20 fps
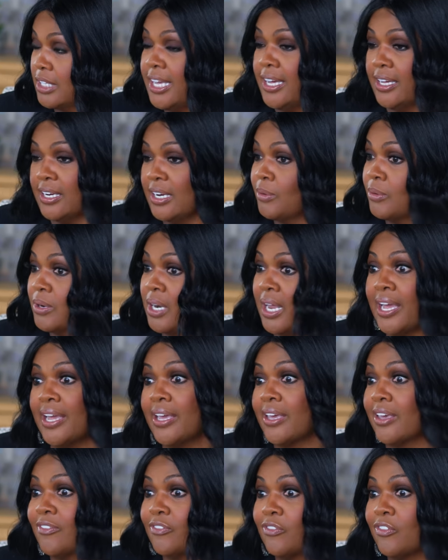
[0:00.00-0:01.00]
Yeah, they were
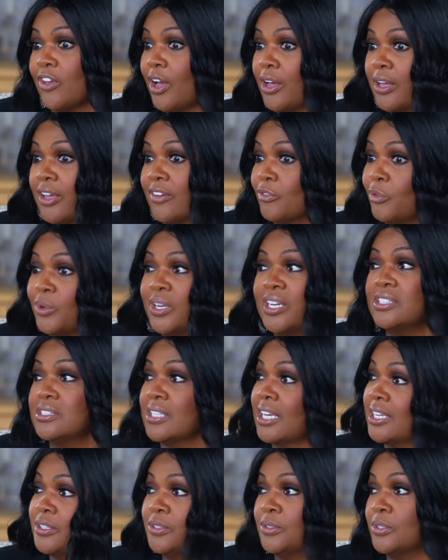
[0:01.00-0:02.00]
like, if y'all, if Whitney's
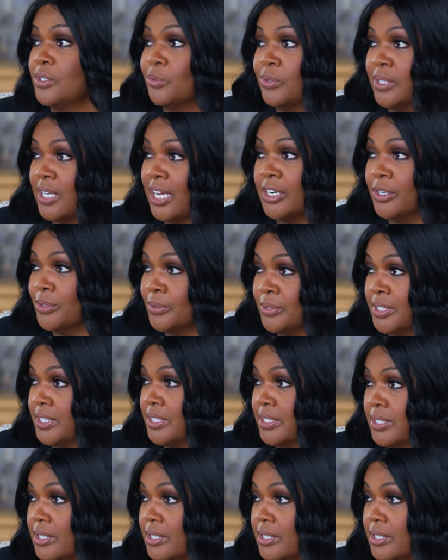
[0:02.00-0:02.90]
not doing it, we're not doing it.